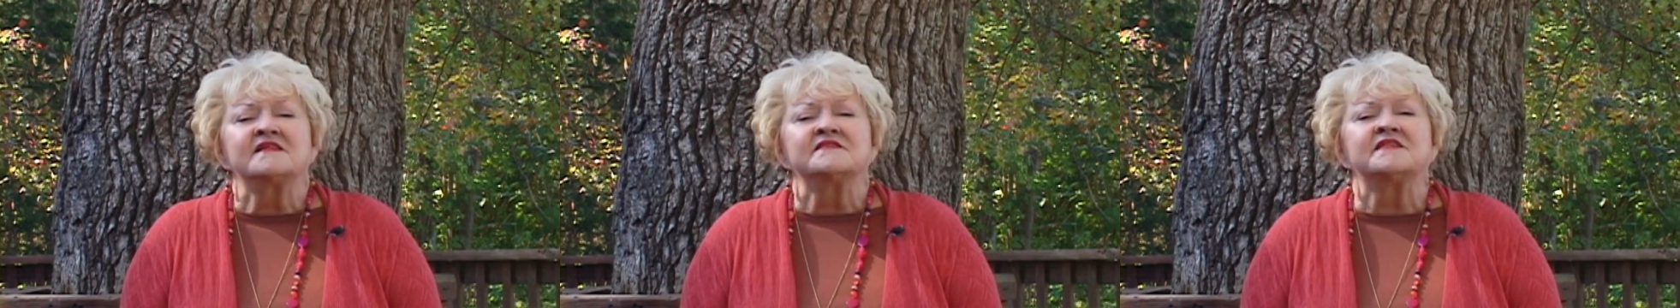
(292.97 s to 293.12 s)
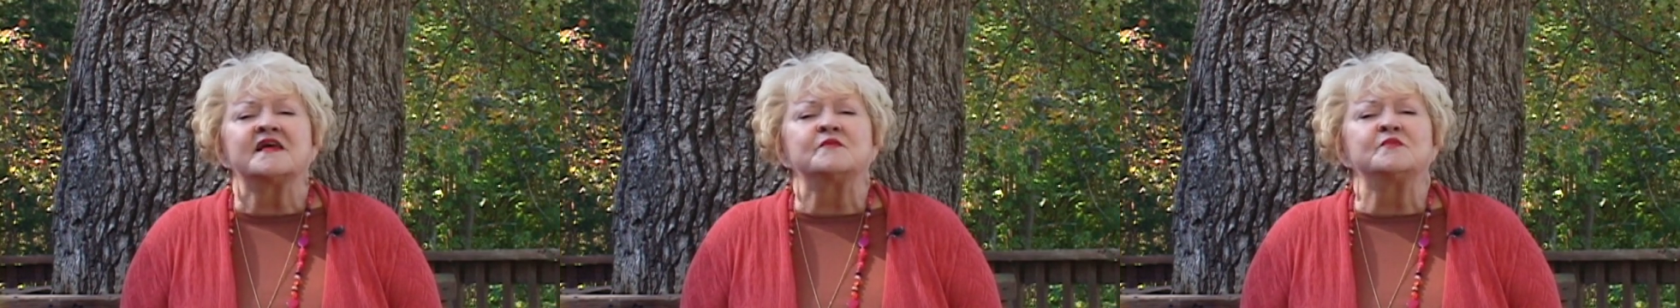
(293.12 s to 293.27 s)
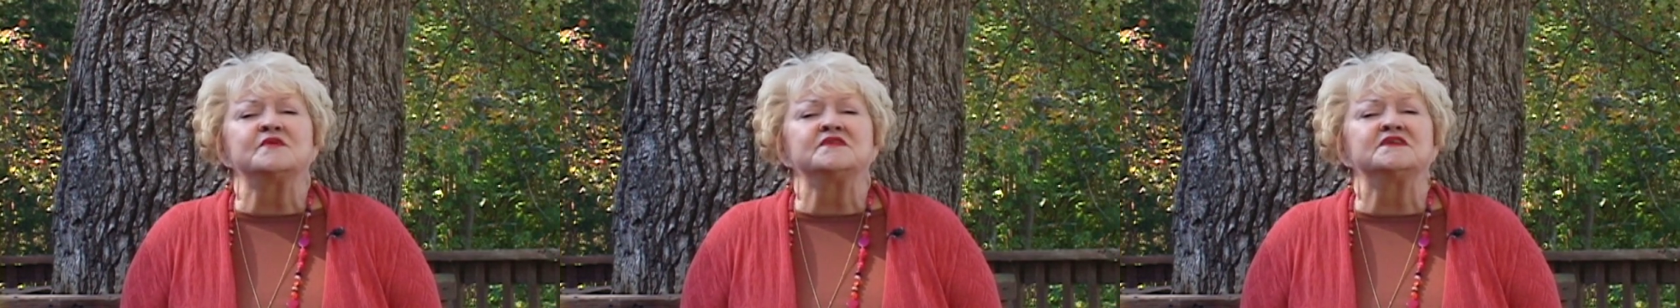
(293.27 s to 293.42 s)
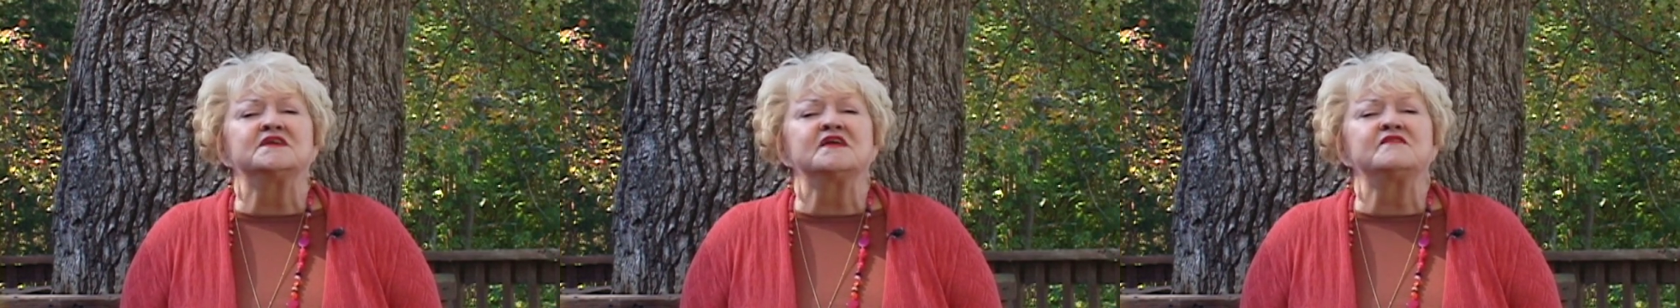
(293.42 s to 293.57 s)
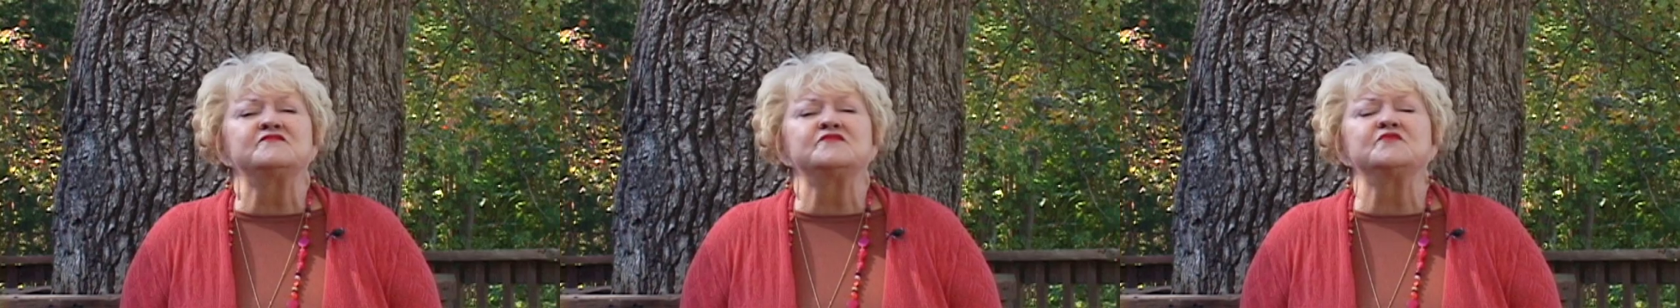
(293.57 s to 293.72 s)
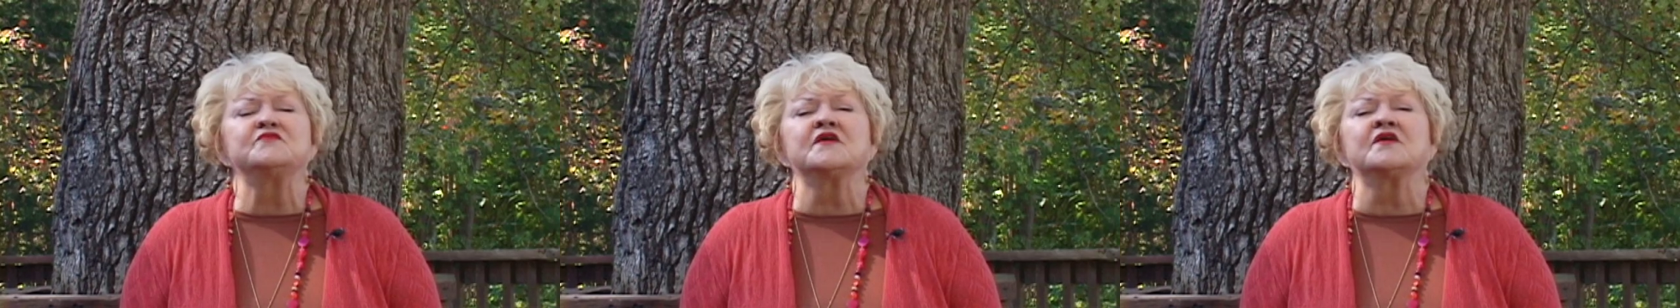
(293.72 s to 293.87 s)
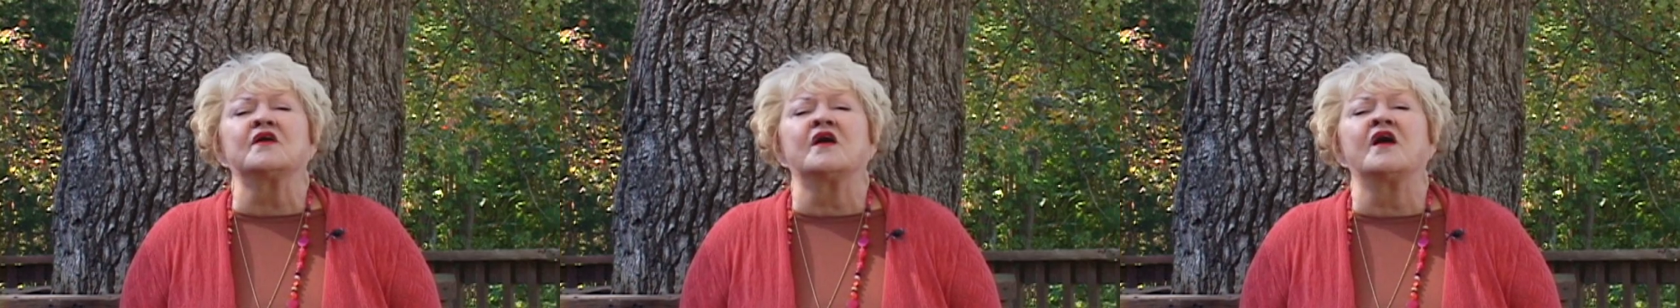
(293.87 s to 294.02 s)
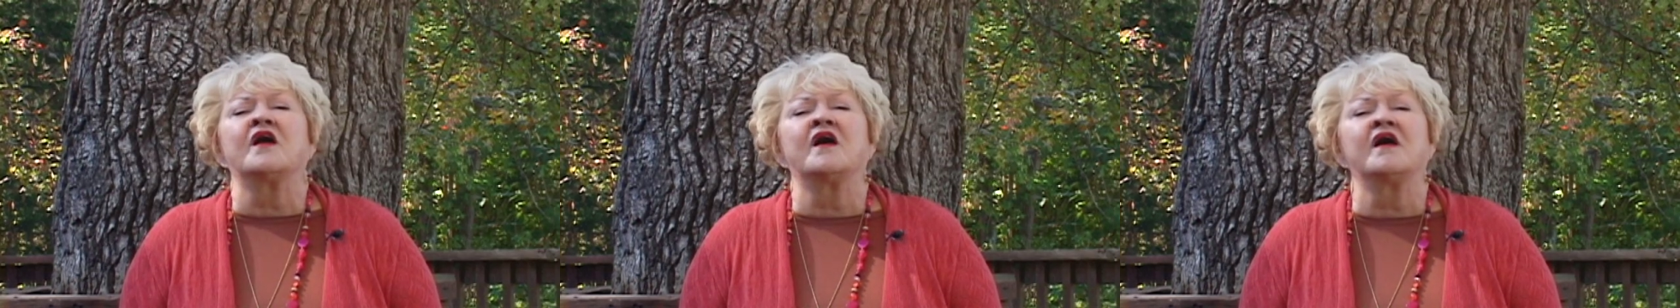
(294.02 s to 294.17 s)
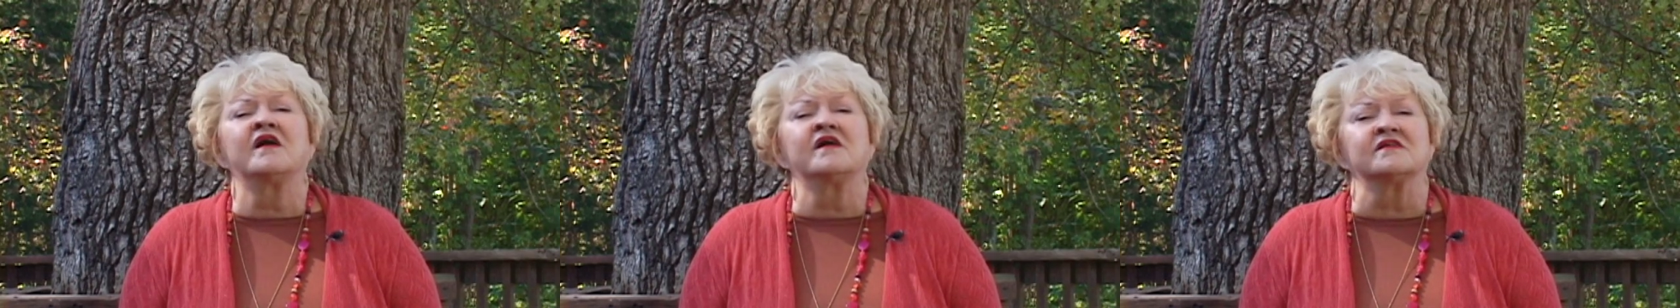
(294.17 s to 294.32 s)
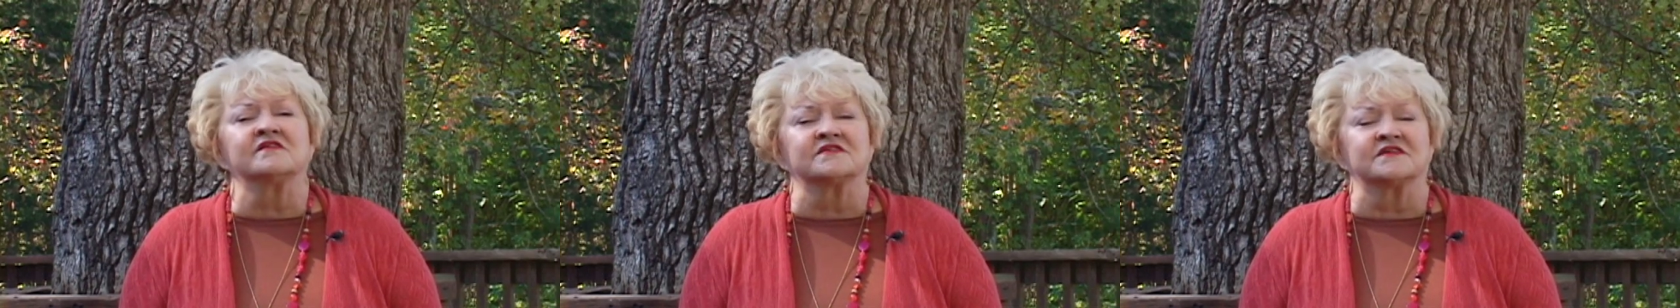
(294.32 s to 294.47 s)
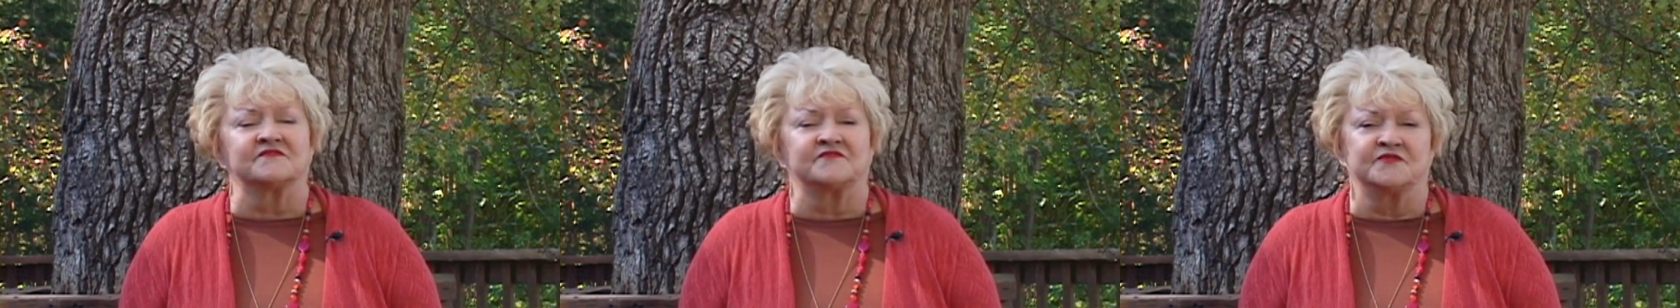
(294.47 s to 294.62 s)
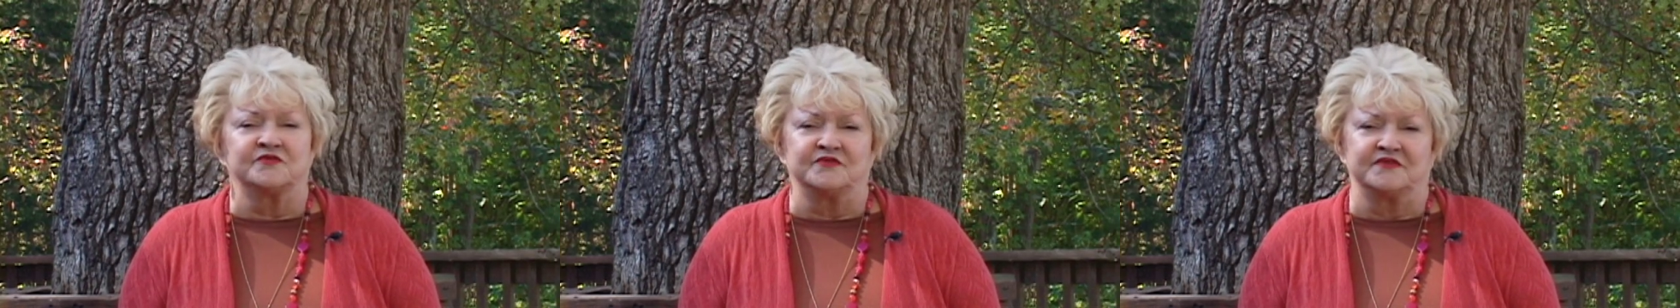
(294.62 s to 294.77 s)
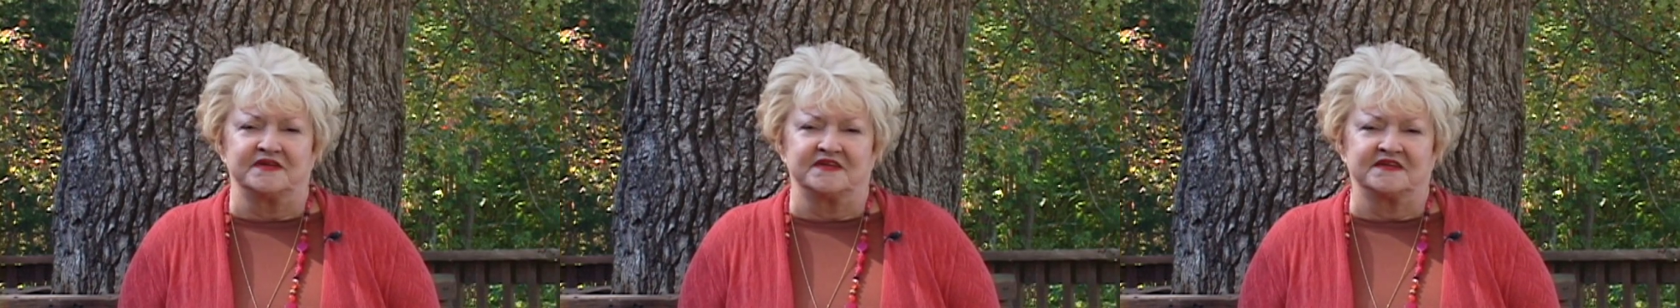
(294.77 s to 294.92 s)
They would give you their heart if
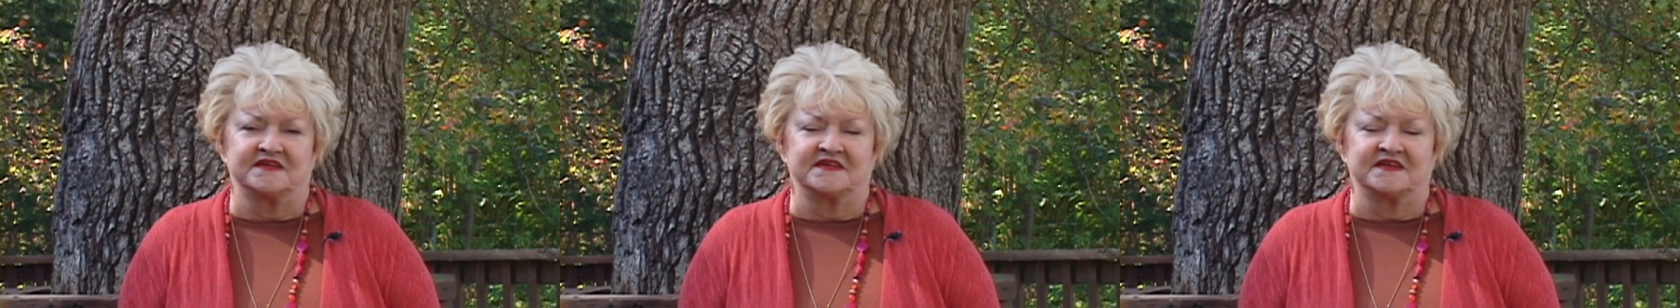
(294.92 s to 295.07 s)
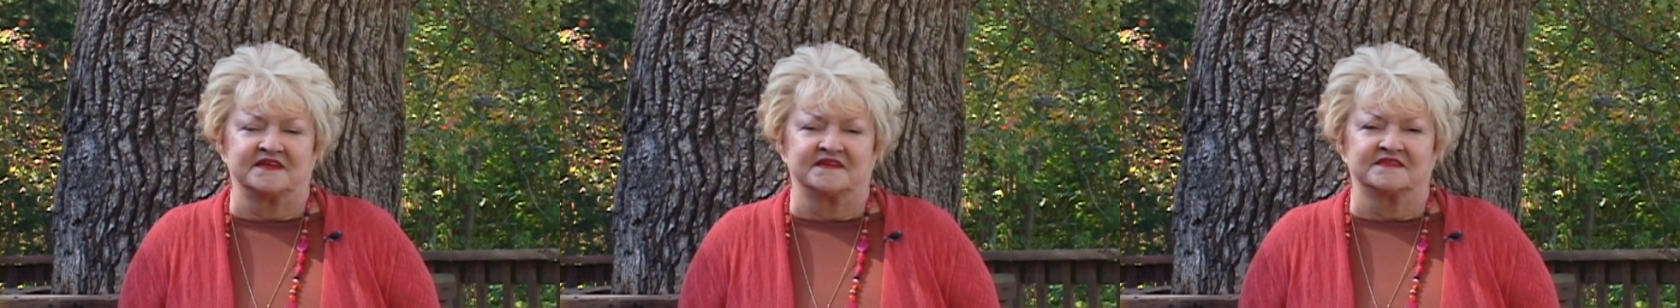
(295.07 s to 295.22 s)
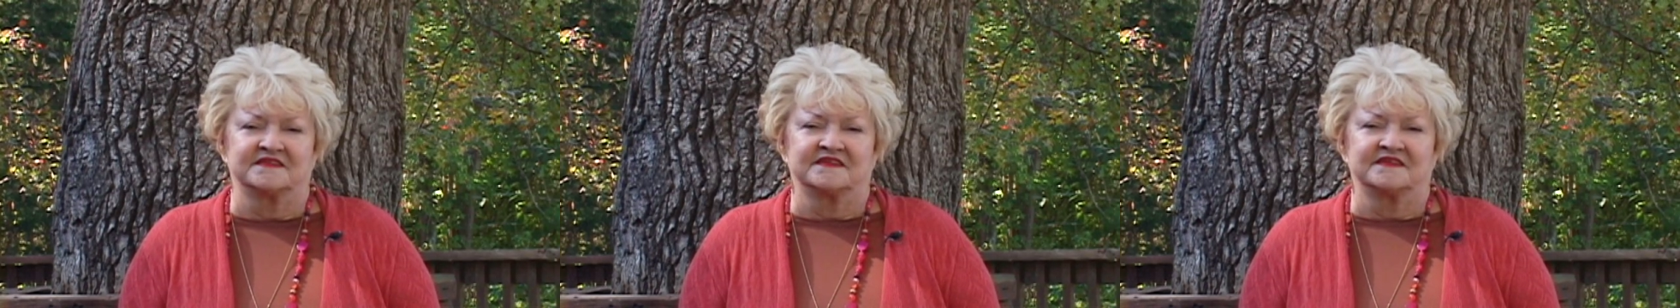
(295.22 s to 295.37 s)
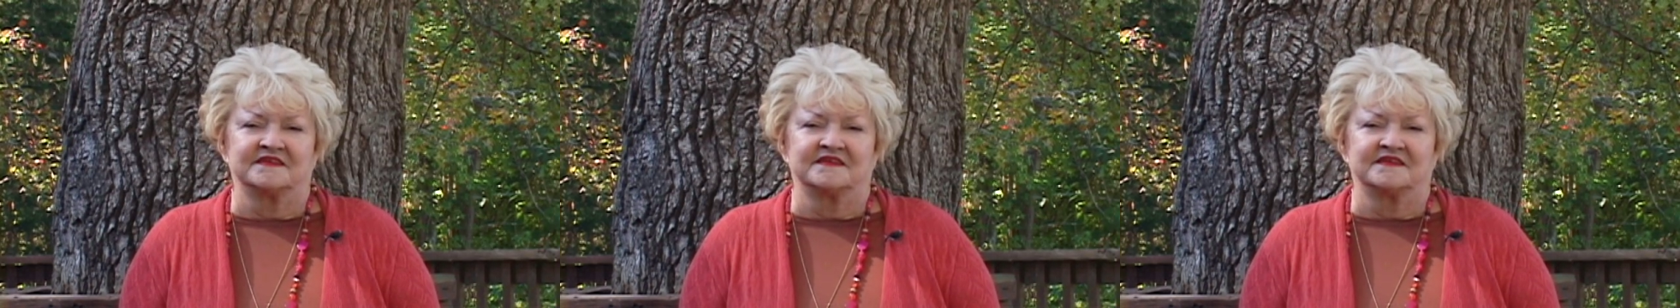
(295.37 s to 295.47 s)
you needed it.